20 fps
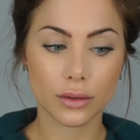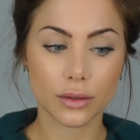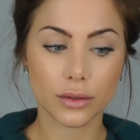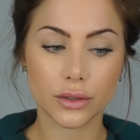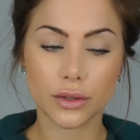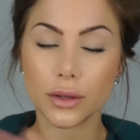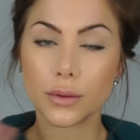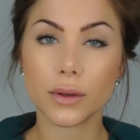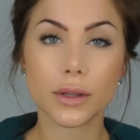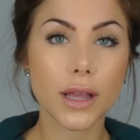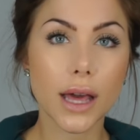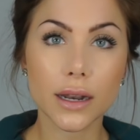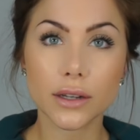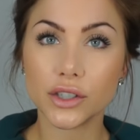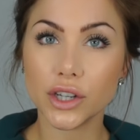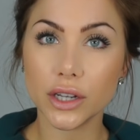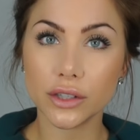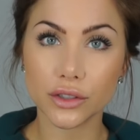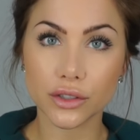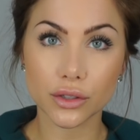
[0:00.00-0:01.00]
So there were a lot of
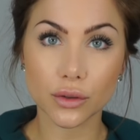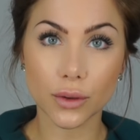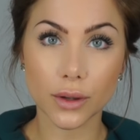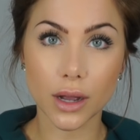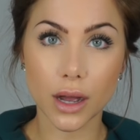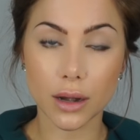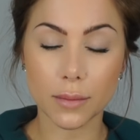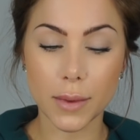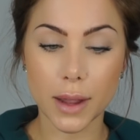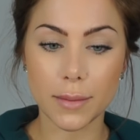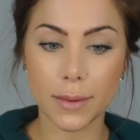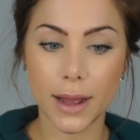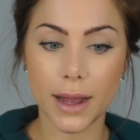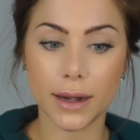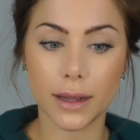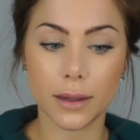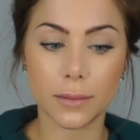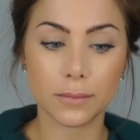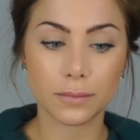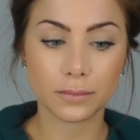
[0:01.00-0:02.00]
changes going on in my
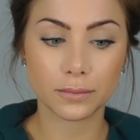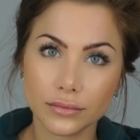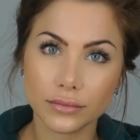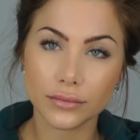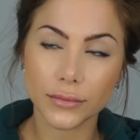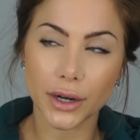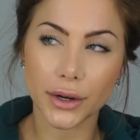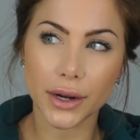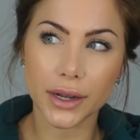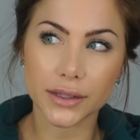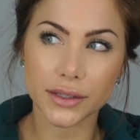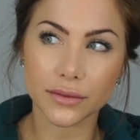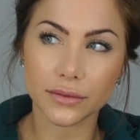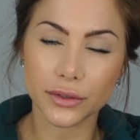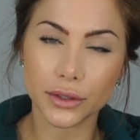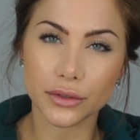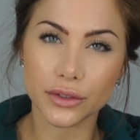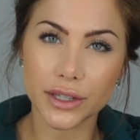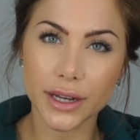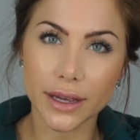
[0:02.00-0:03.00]
body. Are you guys
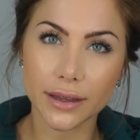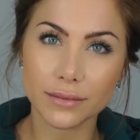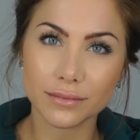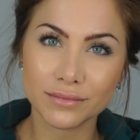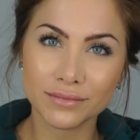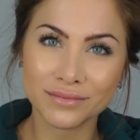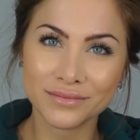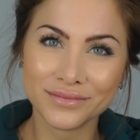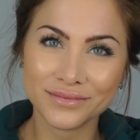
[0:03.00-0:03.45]
confused yet?